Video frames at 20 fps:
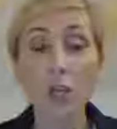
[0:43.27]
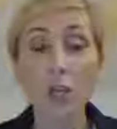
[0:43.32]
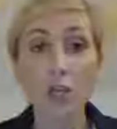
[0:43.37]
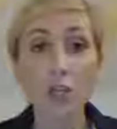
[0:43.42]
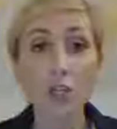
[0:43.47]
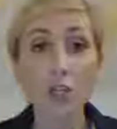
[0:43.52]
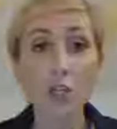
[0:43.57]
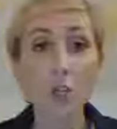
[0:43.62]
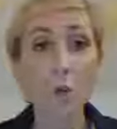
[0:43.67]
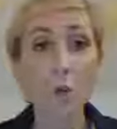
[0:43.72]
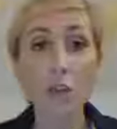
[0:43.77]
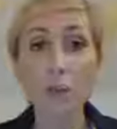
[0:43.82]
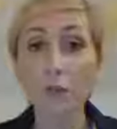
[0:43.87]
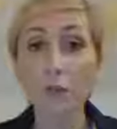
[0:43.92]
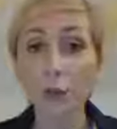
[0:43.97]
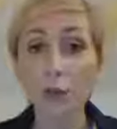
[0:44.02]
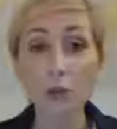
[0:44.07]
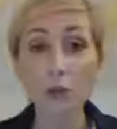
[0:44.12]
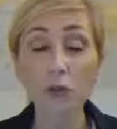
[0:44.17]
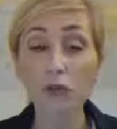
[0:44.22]
Korea? So, the
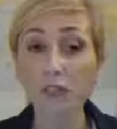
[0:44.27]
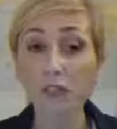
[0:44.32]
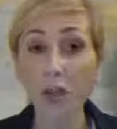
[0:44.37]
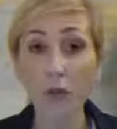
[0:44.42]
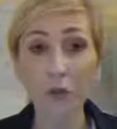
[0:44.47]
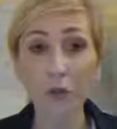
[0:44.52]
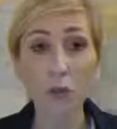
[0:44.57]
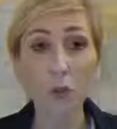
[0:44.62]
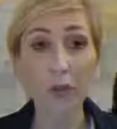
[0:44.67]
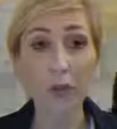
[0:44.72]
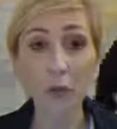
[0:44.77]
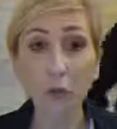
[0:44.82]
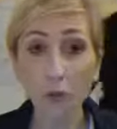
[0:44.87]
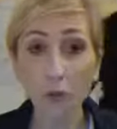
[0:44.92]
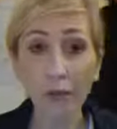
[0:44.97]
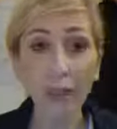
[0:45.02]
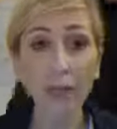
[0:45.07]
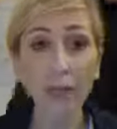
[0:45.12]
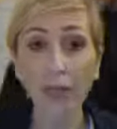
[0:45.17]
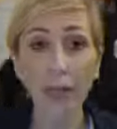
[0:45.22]
future of South Korea
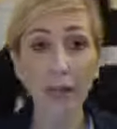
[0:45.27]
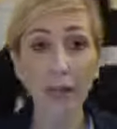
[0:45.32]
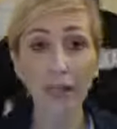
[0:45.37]
really